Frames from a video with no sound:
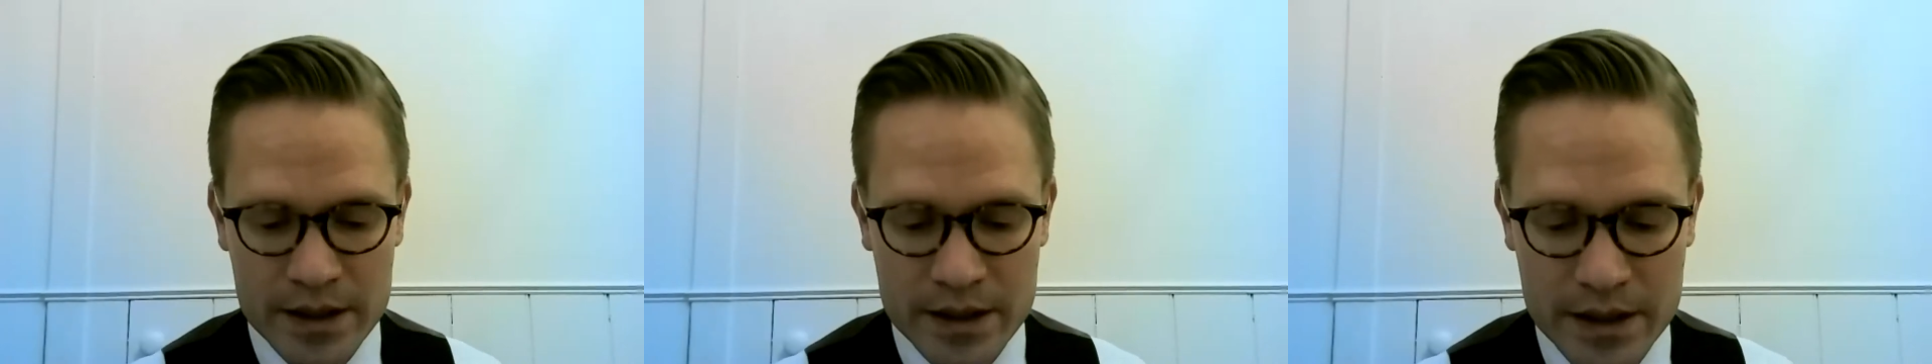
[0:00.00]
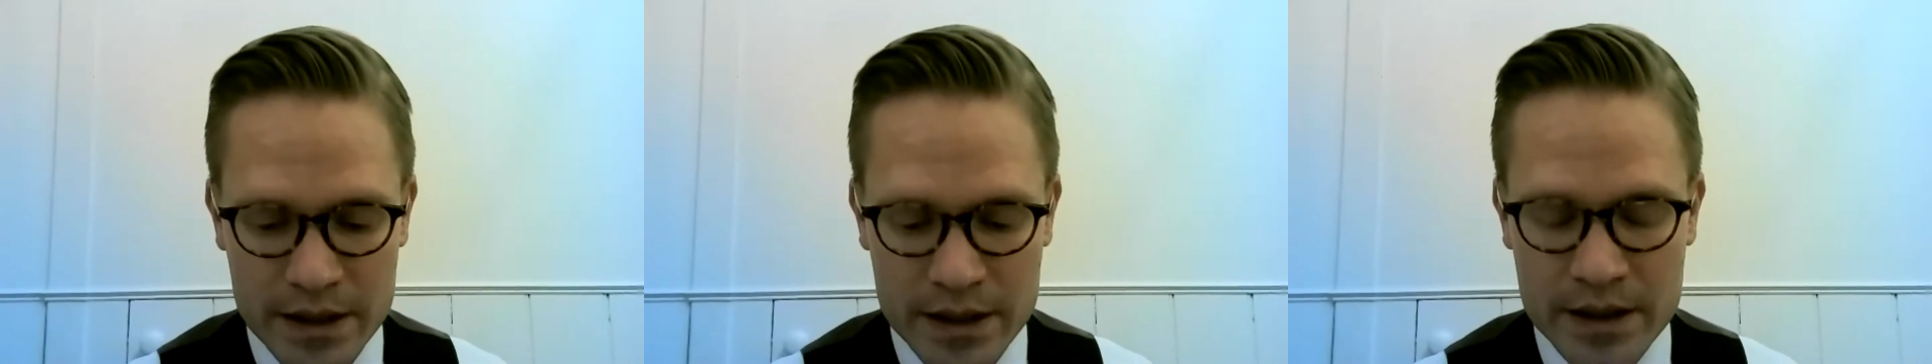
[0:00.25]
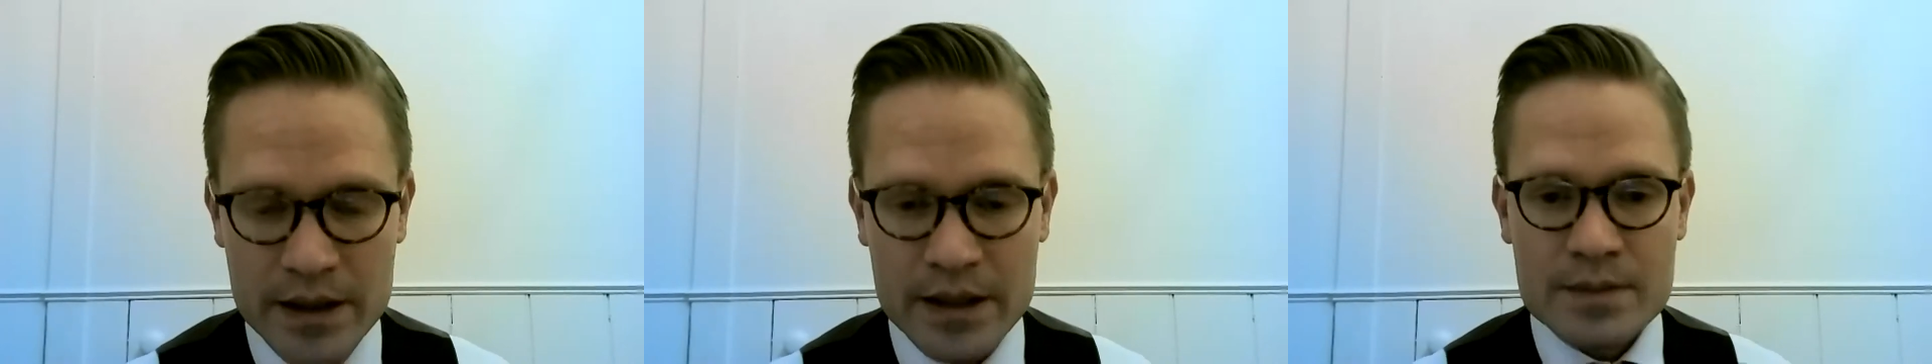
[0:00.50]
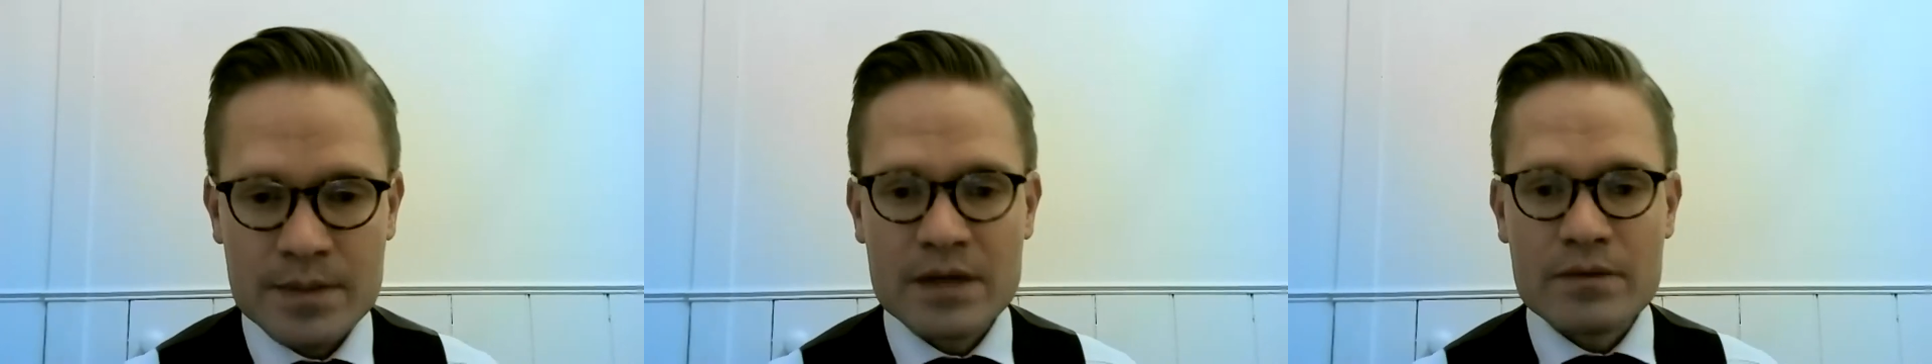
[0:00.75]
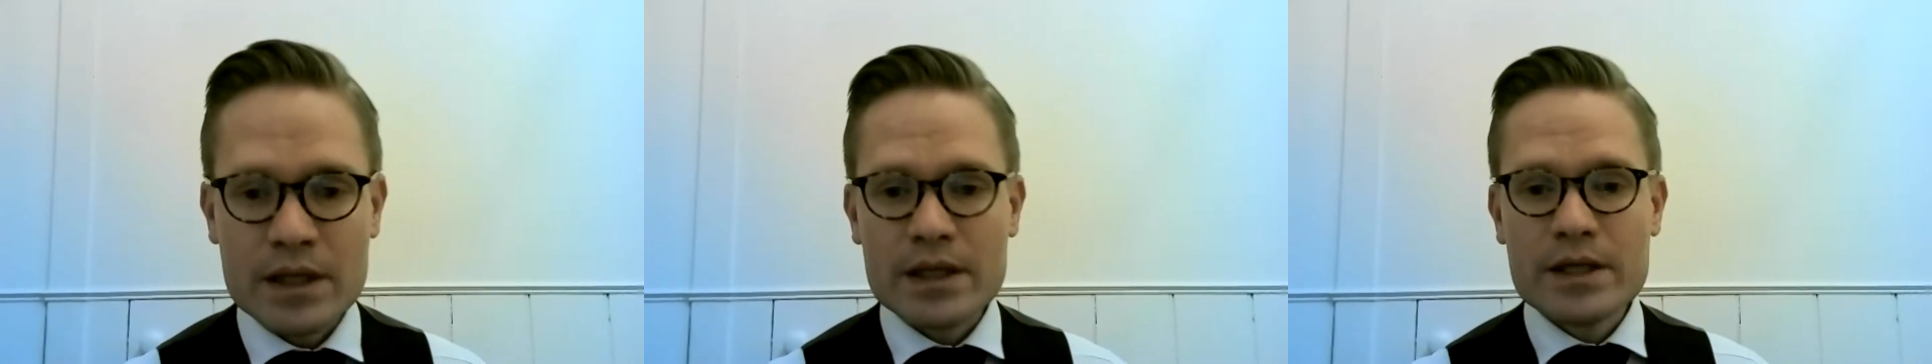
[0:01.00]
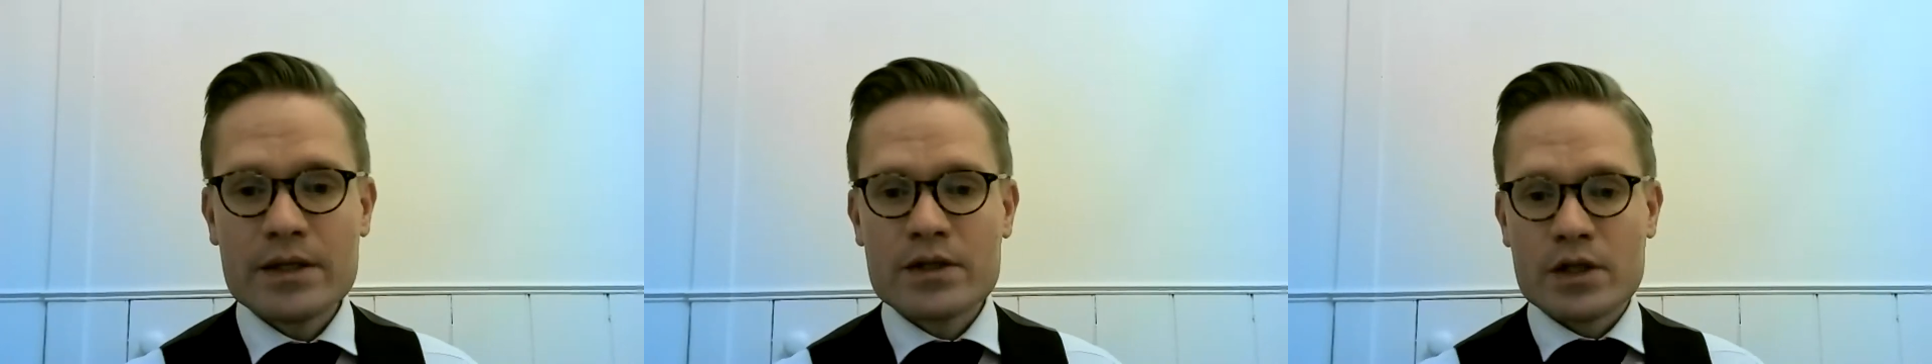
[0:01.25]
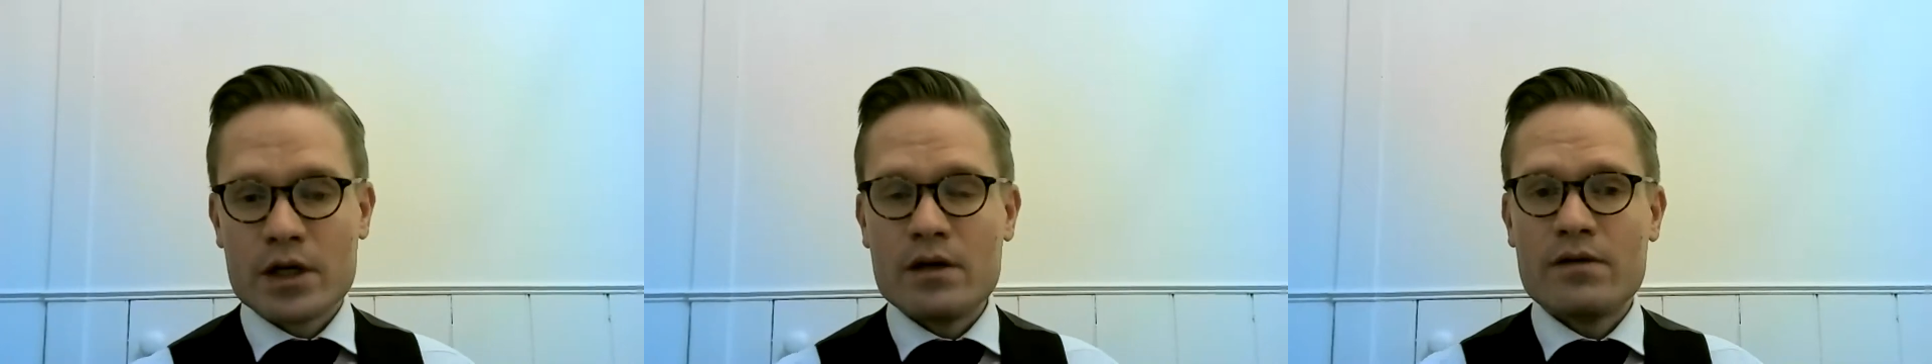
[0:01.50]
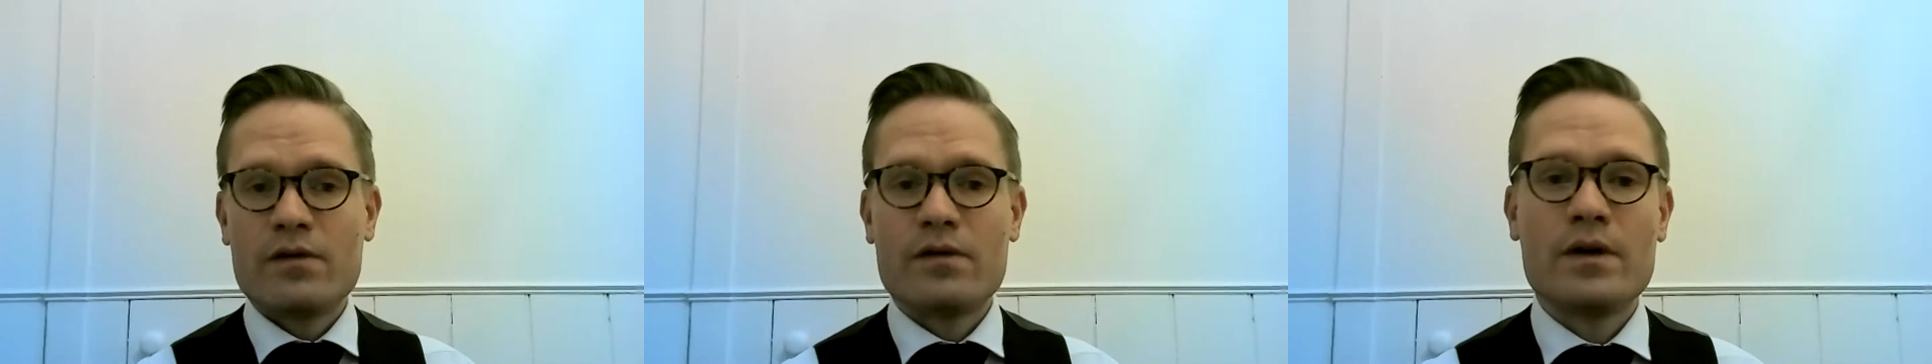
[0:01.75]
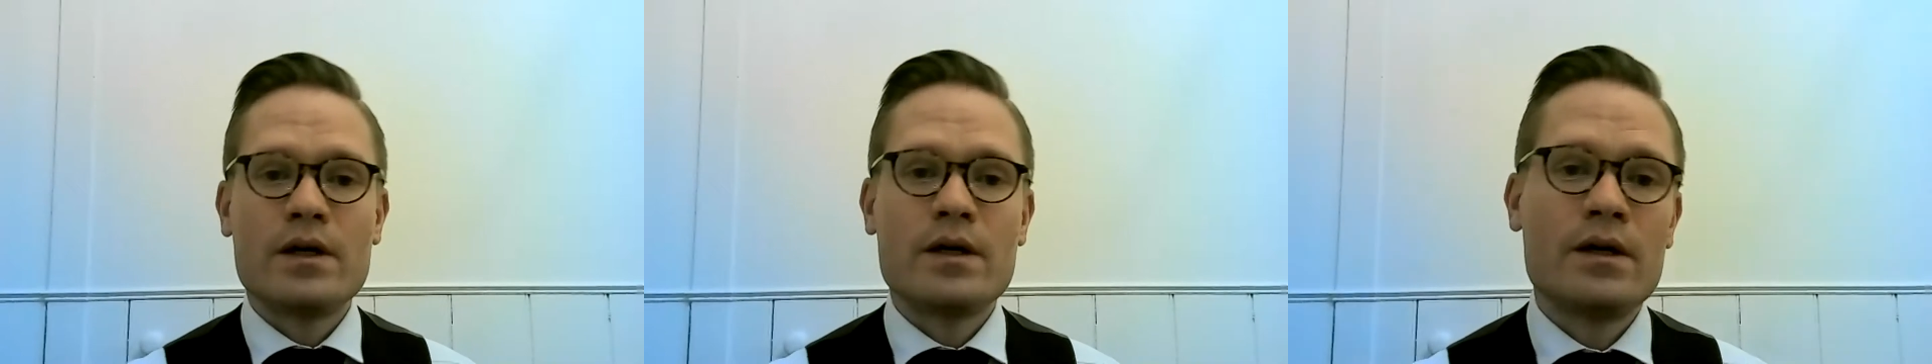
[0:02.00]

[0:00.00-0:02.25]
Uh, it's been really tough.